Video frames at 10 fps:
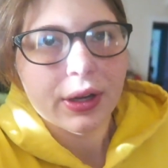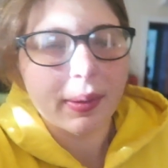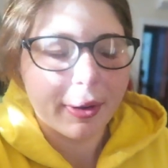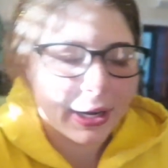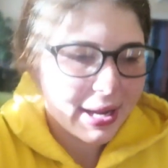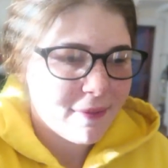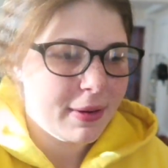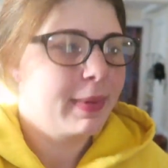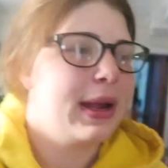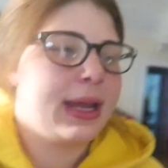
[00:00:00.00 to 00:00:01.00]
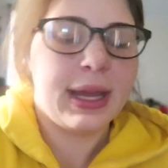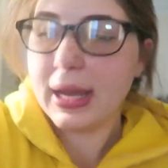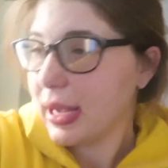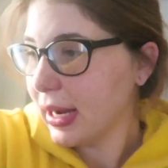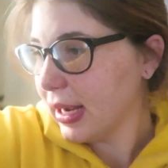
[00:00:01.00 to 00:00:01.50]
Good morning, everybody.
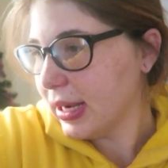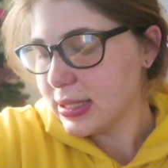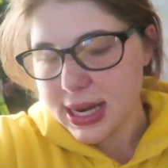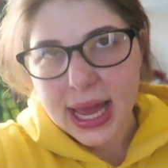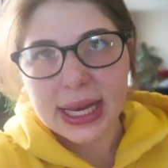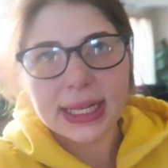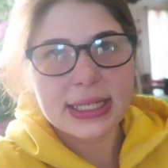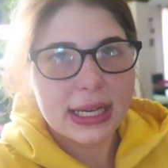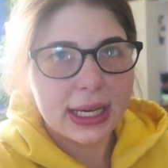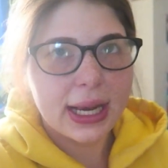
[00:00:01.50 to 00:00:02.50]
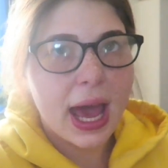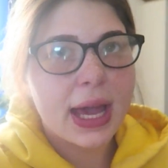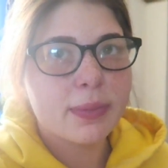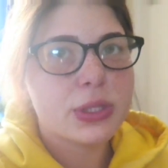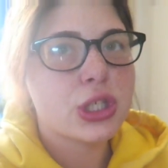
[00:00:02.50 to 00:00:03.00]
It is 9:18.
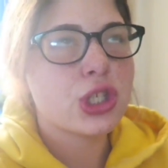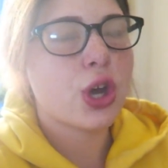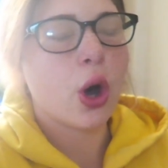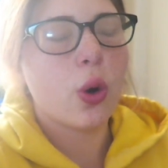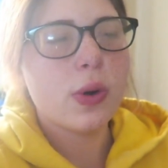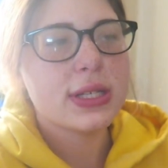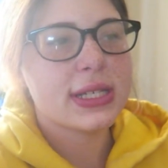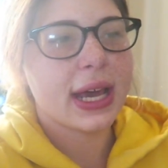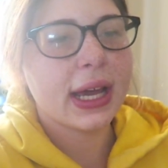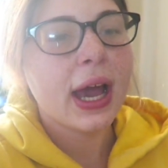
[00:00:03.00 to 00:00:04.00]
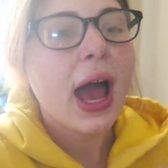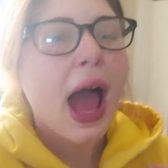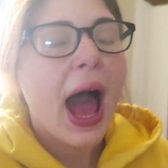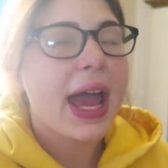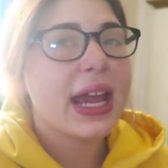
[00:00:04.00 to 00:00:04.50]
I am so sick.
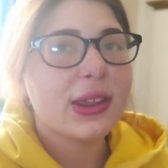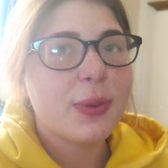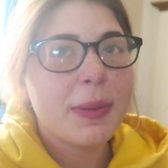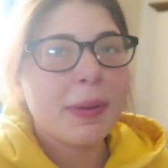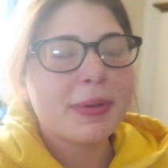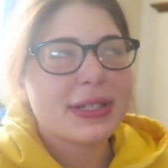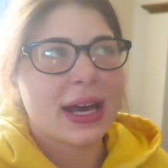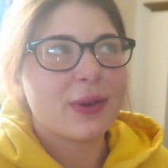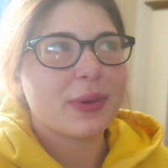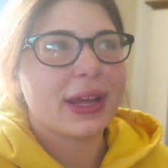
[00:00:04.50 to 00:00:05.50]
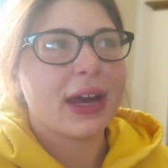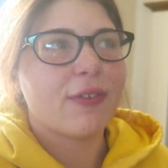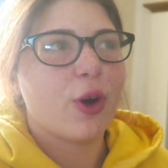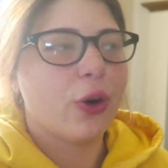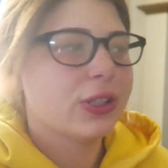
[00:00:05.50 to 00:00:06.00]
I hate the way people sound when they
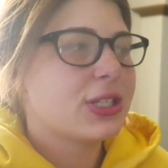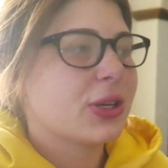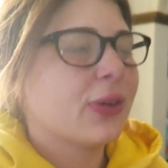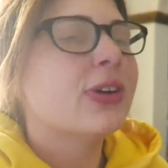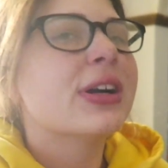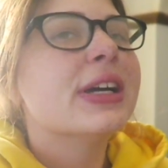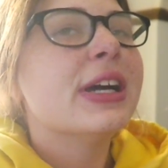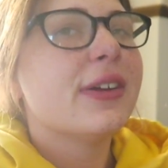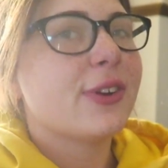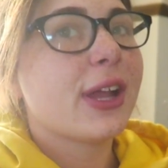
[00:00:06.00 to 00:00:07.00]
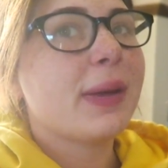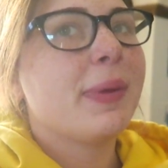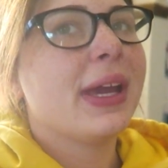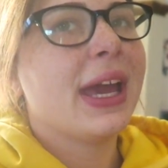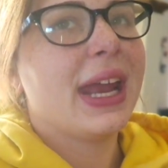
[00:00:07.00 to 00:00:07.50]
have colds. So if you're like
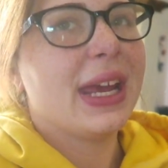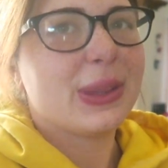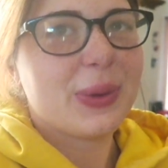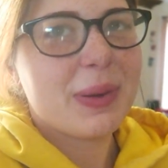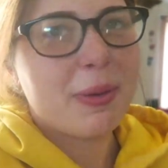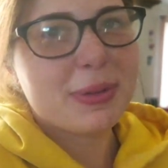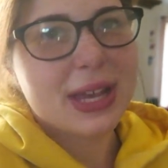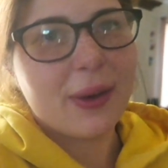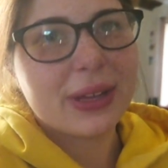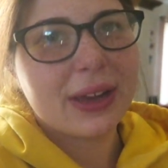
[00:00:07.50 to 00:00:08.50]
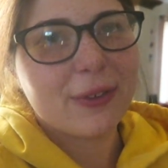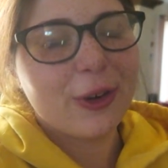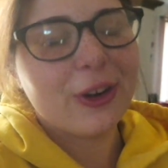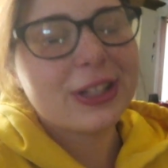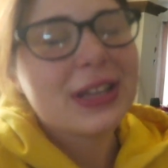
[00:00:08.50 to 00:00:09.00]
me and hate the way people sound when they have
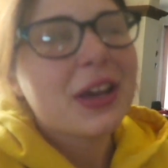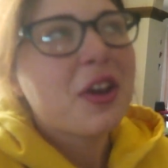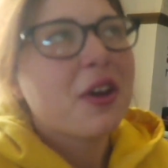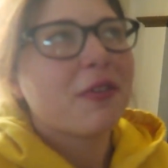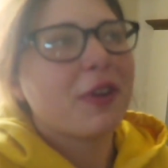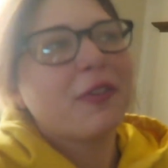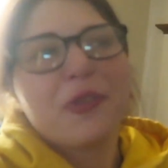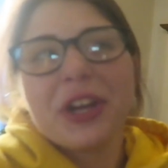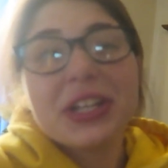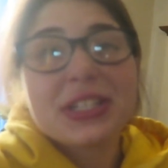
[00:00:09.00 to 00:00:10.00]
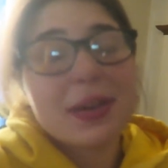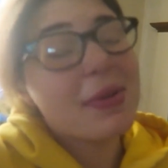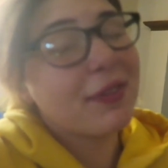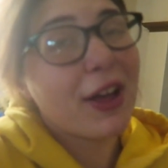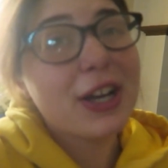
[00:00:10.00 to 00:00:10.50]
colds, feel free to skip
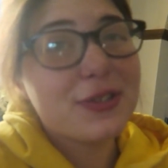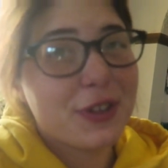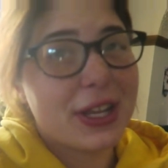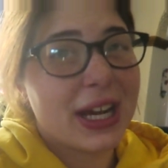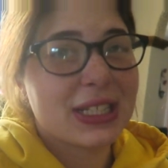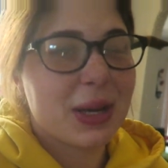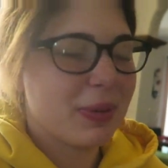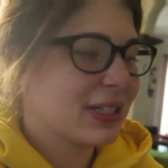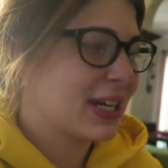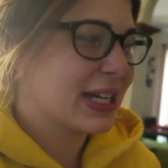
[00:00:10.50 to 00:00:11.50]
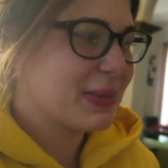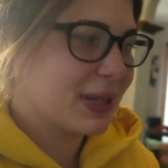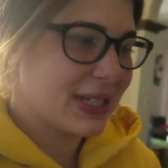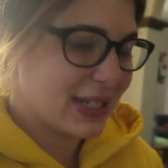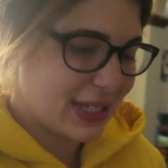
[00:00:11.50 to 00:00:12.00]
my vlogs for the next couple of days
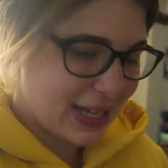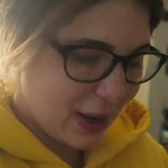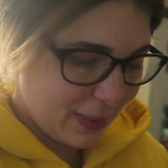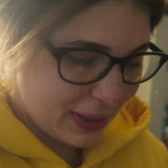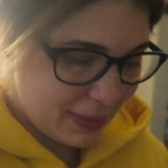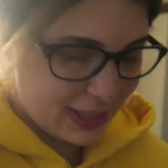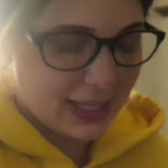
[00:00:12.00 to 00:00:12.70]
because this is how I'm going to be